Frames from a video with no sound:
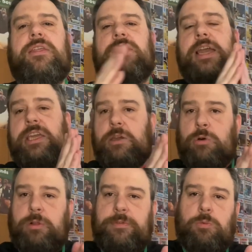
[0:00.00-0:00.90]
Thank you
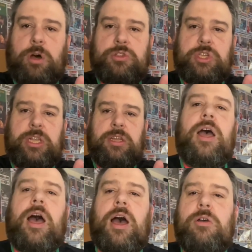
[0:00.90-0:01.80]
all for watching.
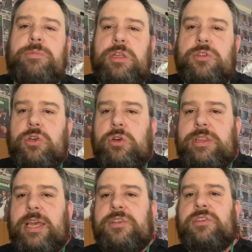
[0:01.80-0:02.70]
I hope you enjoyed
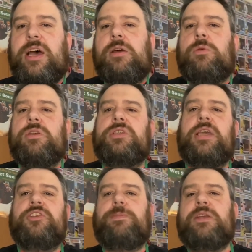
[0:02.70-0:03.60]
this, and I want to say
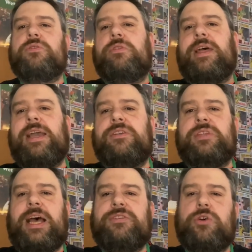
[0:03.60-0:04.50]
special thanks,
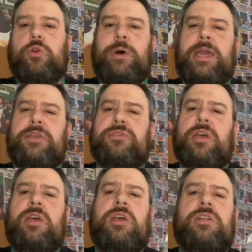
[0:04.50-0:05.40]
as always,
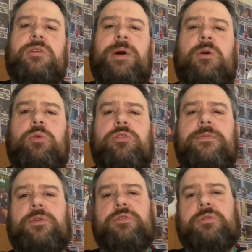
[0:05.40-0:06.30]
to my
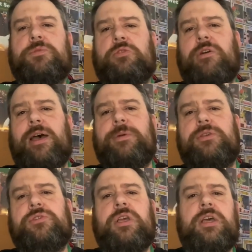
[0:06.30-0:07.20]
wonderful
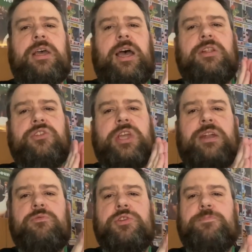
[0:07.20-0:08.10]
subscribers and
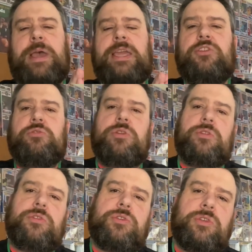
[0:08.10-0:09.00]
generous
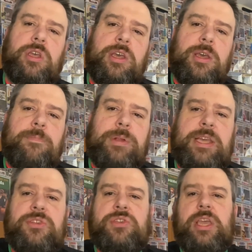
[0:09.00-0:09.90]
patrons.
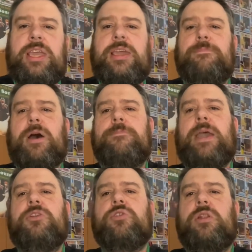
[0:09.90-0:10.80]
Please see my
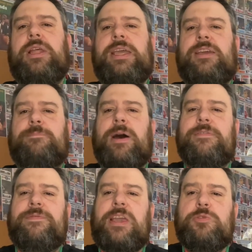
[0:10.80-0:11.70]
Patreon link, my
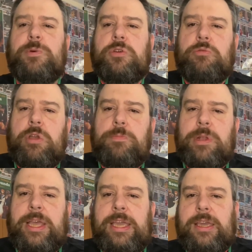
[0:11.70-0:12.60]
Facebook group
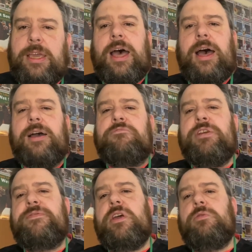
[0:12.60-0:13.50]
link, a
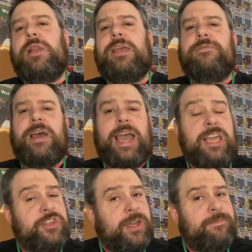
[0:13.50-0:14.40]
referral link for
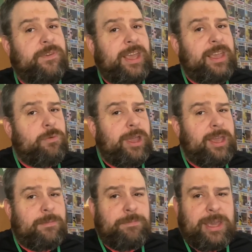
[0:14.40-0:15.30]
HMV, where you
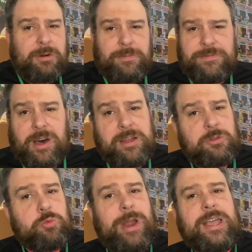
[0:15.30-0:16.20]
can pick up
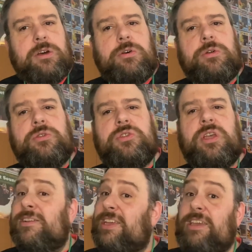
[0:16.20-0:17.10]
vinyl records,
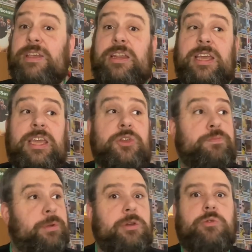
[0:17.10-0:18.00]

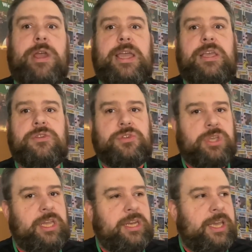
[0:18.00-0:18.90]
DVDs, Blu-rays,
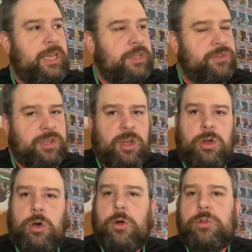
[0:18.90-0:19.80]
CDs,
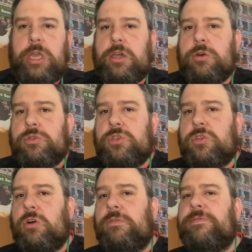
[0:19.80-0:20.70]
all your good
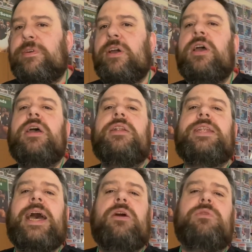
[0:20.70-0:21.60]
stuff
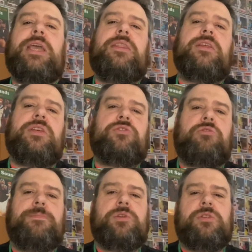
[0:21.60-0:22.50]
down in the
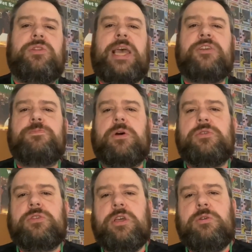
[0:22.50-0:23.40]
description text
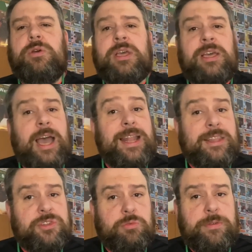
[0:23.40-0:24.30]
box too. And
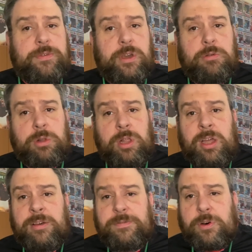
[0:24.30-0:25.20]
there's a referral
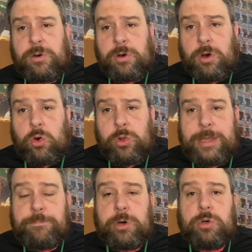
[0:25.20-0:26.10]
for all the
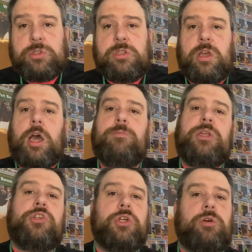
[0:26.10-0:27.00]
important home
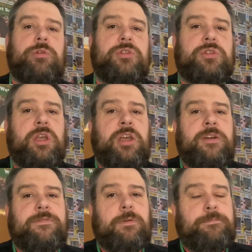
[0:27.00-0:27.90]
insurance
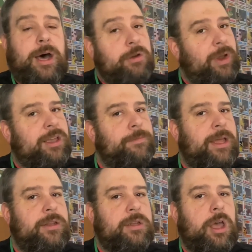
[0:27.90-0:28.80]
from my
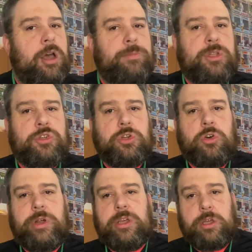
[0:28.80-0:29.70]
recommended home
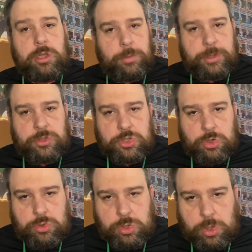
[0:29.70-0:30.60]
insurer, Urban
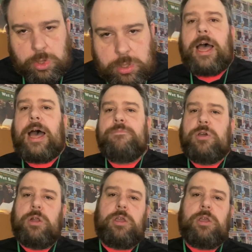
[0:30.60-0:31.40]
Jungle. I'm gonna